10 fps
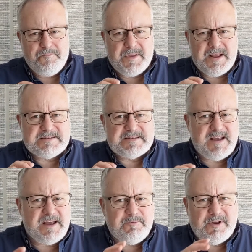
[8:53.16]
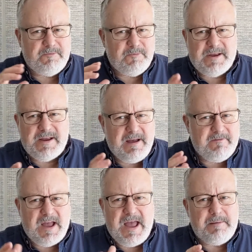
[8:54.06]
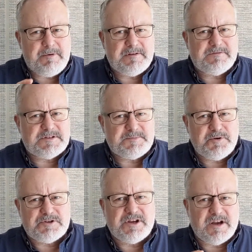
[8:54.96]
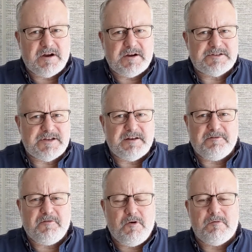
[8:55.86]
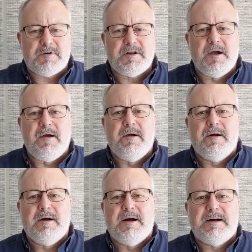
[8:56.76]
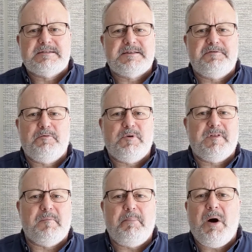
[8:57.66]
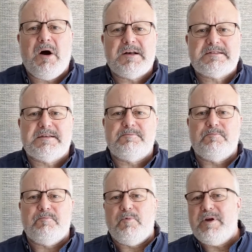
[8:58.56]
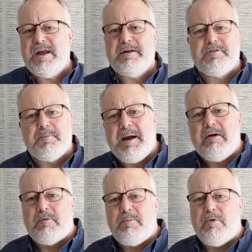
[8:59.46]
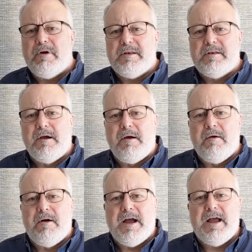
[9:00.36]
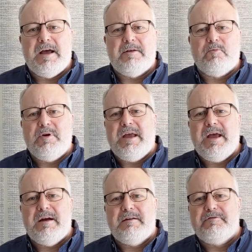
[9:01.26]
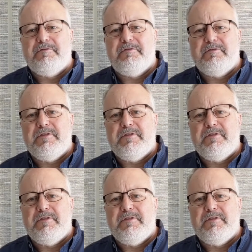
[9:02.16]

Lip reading: Instead, we have a habit of just pushing our agenda forward as if we're the boss and we have the PowerPoint and we have